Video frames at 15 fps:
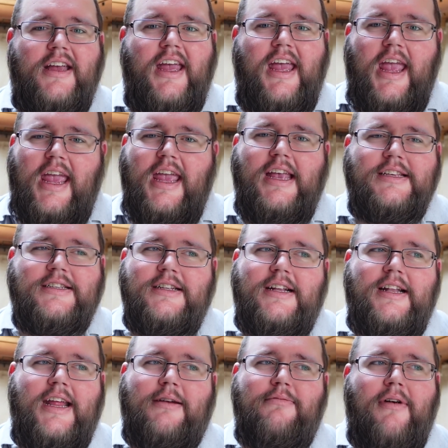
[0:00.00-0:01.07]
He is an
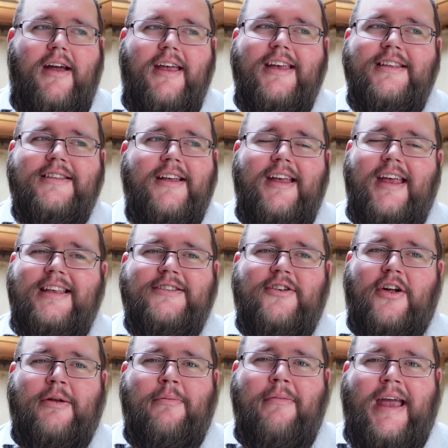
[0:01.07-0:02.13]
enigma. He's
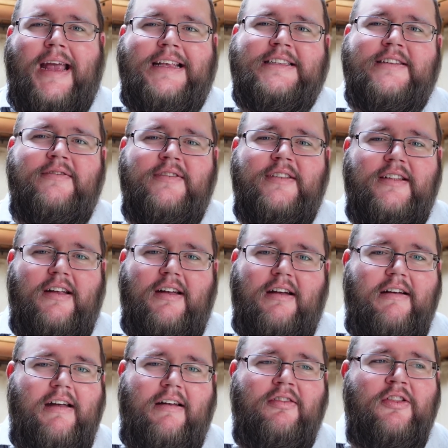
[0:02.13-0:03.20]
got an amazing
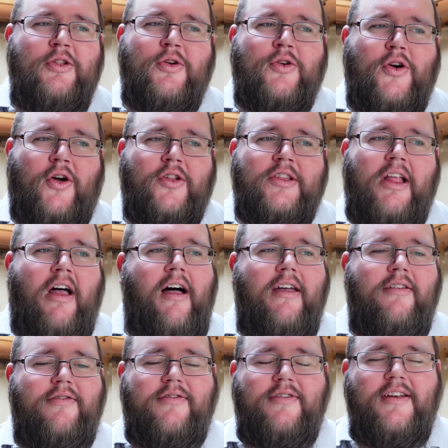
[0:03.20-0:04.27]
look on life,